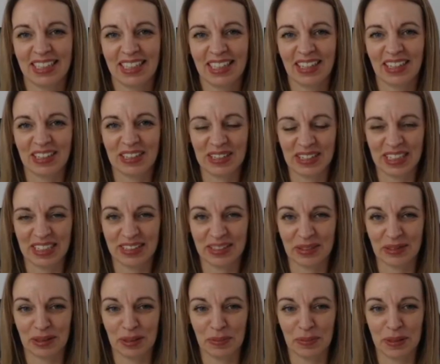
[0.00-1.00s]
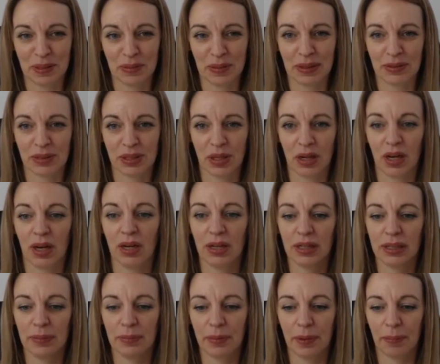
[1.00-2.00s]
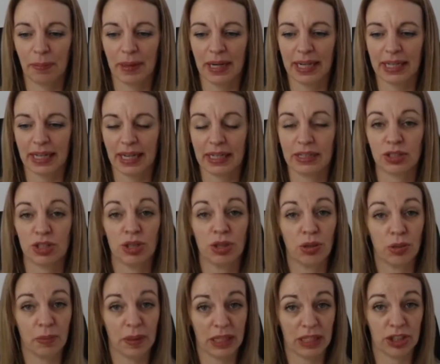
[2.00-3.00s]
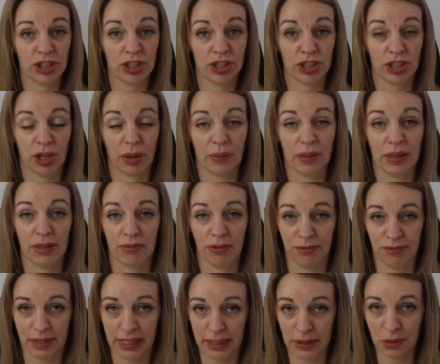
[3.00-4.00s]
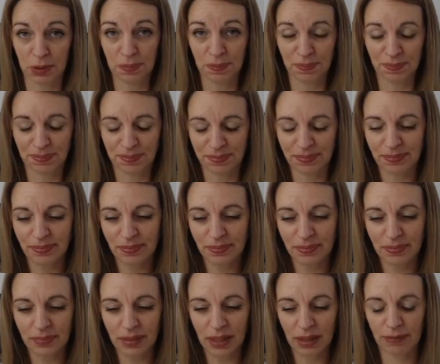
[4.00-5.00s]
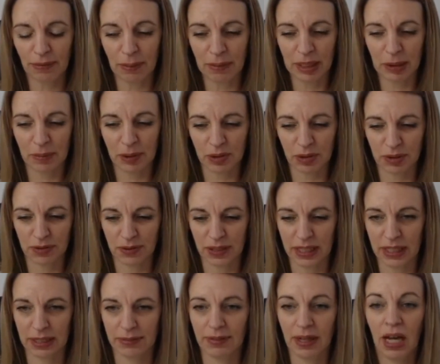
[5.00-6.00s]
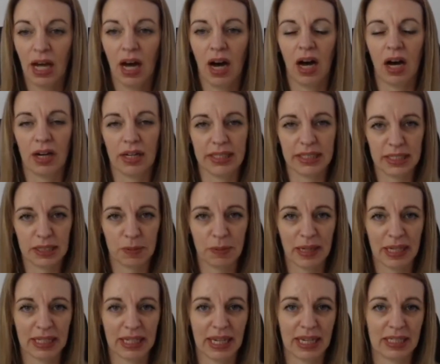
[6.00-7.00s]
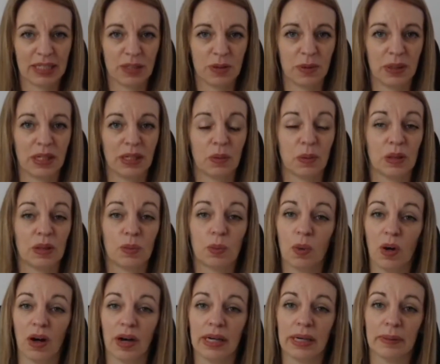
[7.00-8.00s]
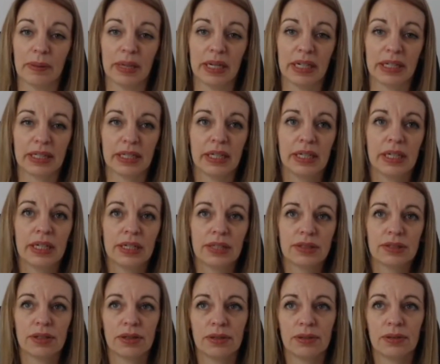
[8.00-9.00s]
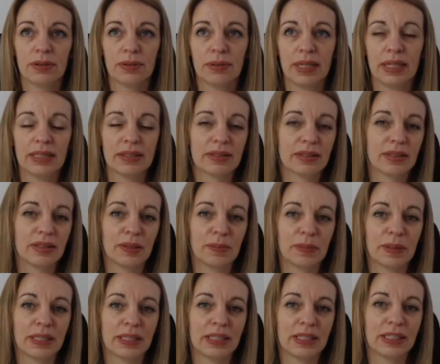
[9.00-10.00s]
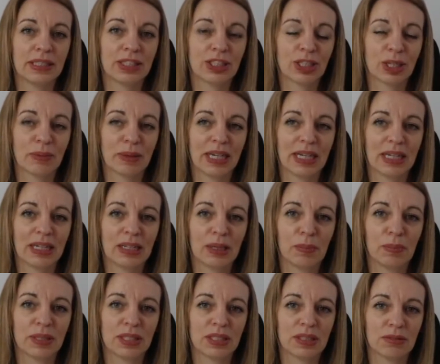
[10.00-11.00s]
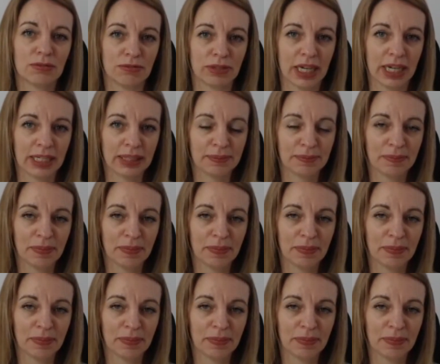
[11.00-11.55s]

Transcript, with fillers: on this group as well. So I'm back in 2 weeks showing the reveal for Bead Box 5. Heidi's back next week with wire work. So it's going to be, she's going to make a little button ring